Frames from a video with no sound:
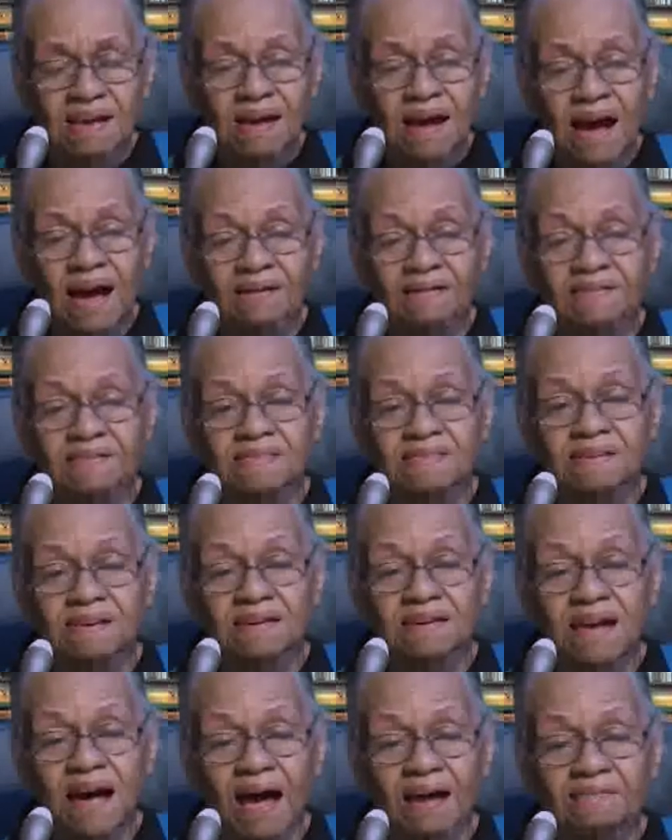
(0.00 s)
I don't
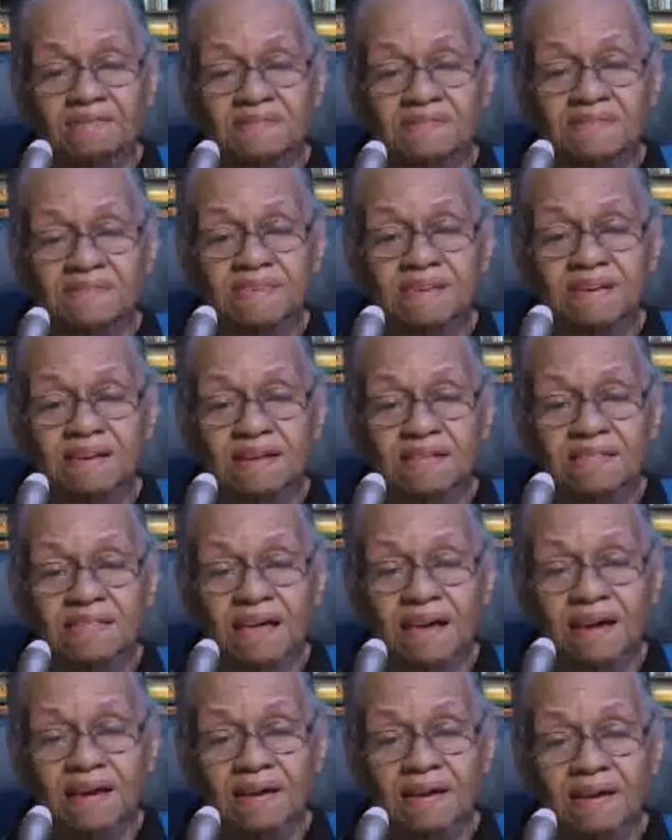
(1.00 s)
think I don't think
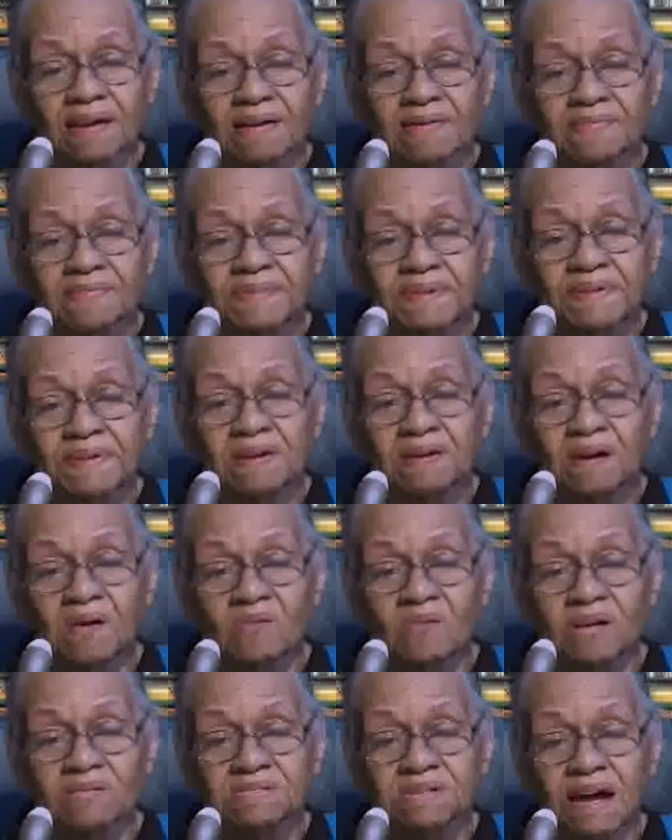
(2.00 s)
that uh, you know.
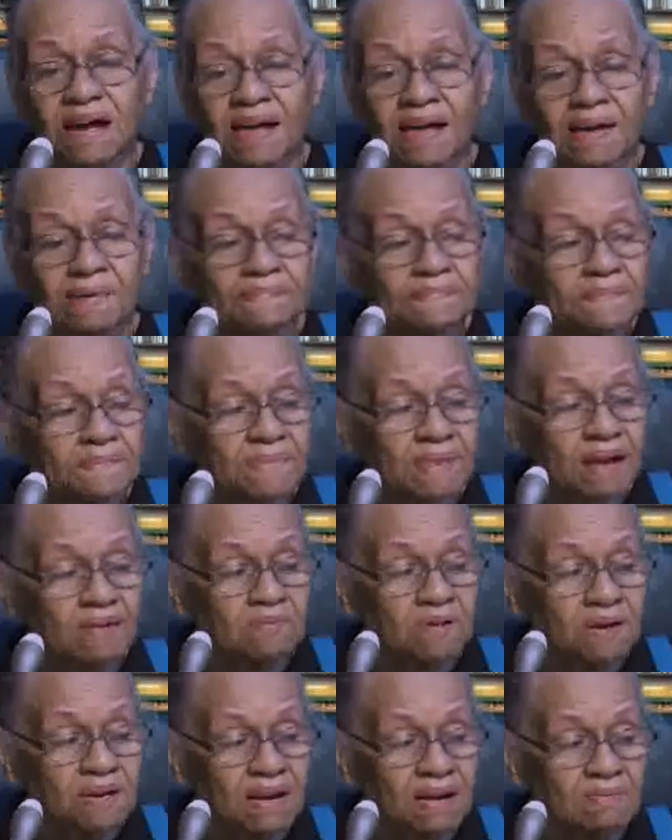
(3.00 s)
One time
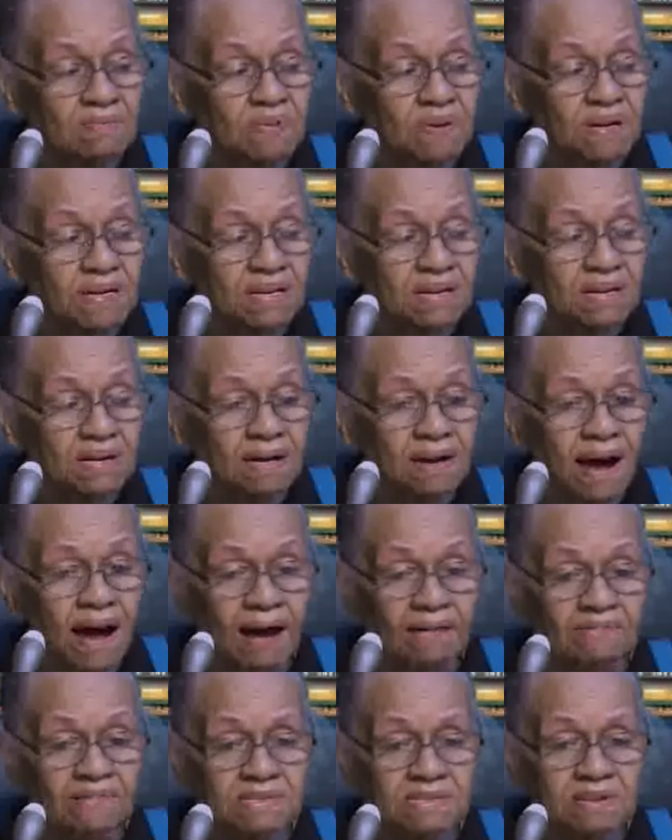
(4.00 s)
when uh, when uh,
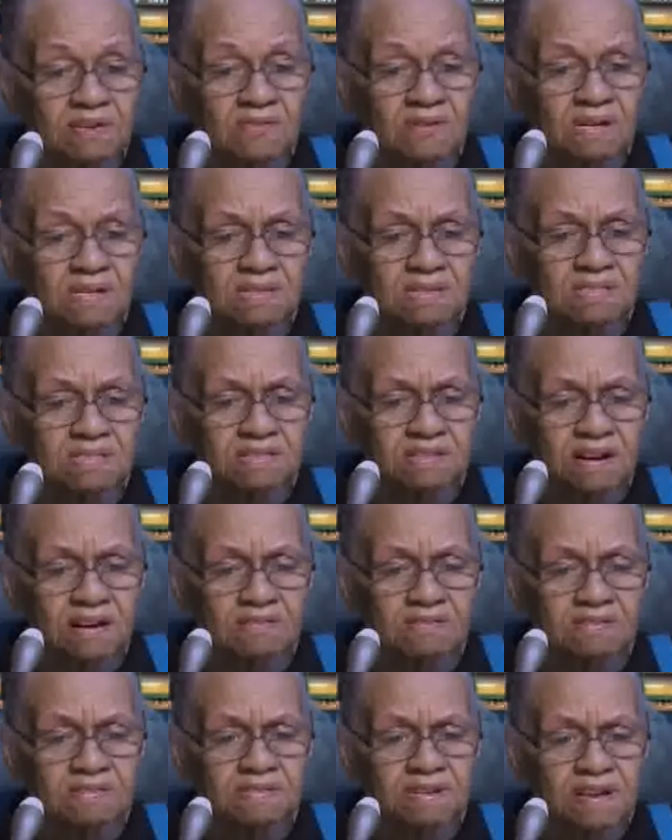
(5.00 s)
I was going to
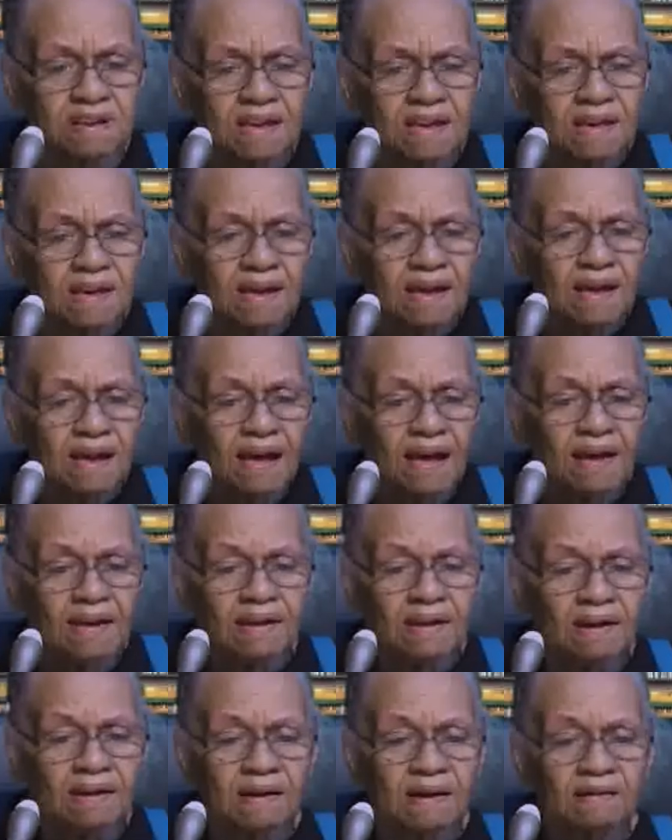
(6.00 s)
church,
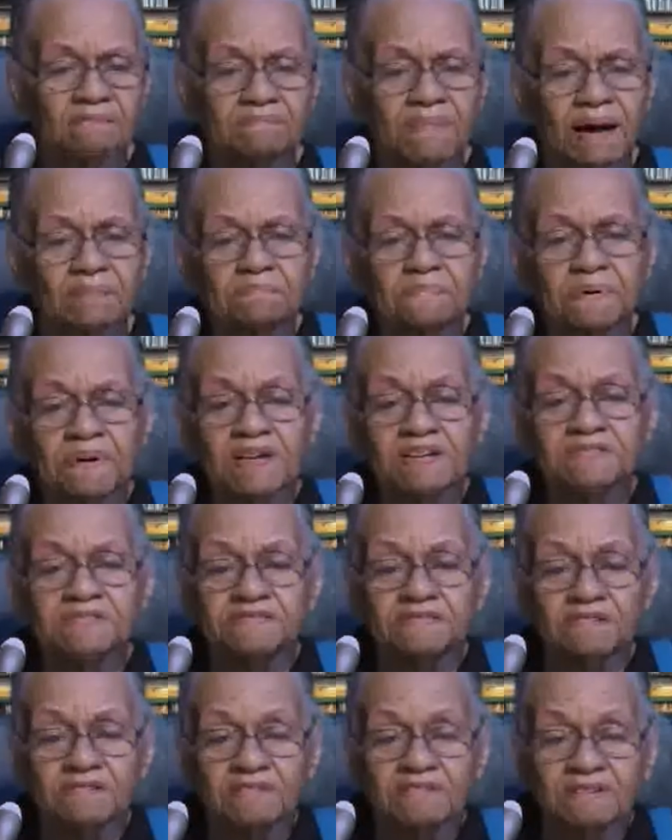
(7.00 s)
and uh, my
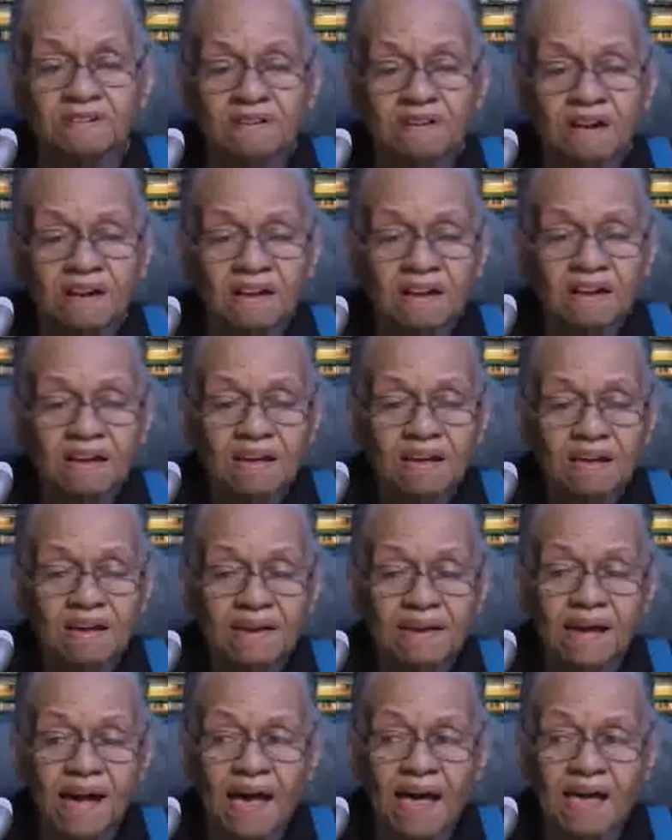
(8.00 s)
preacher, he
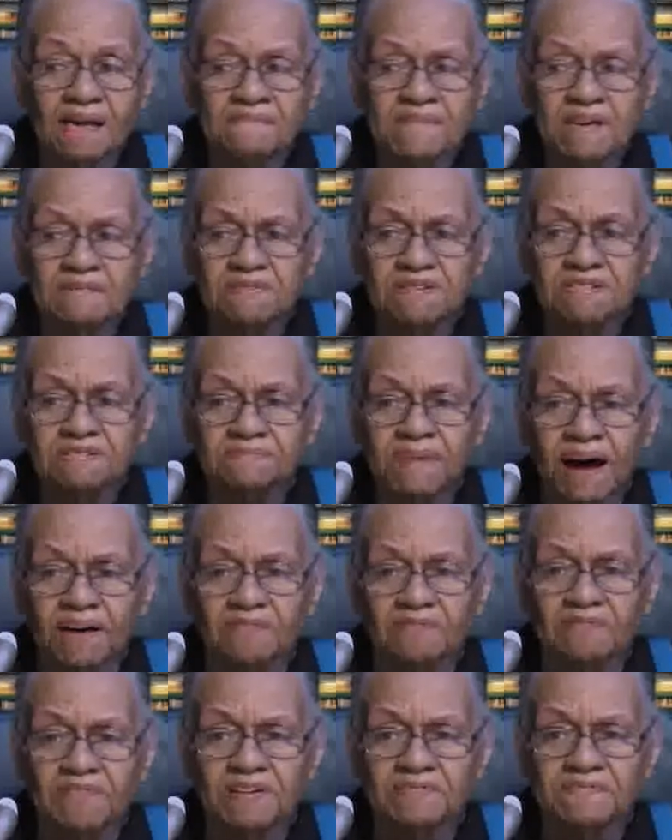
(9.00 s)
came. He was
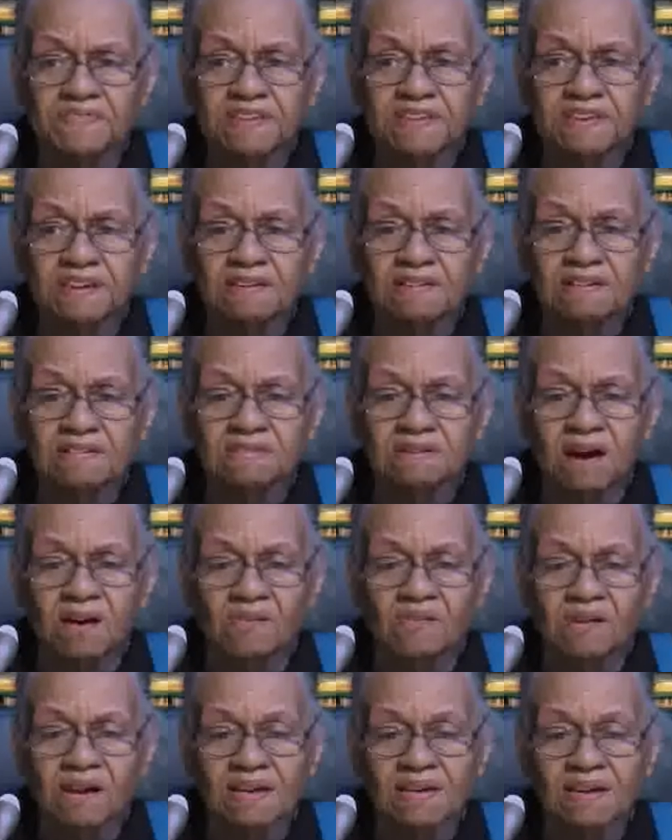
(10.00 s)
about fifty years
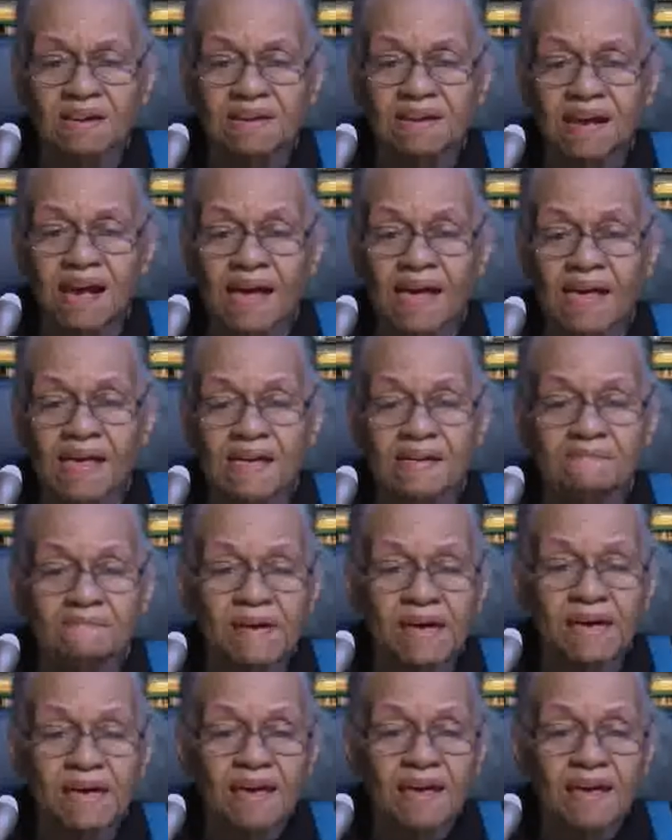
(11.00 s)
old, and he came.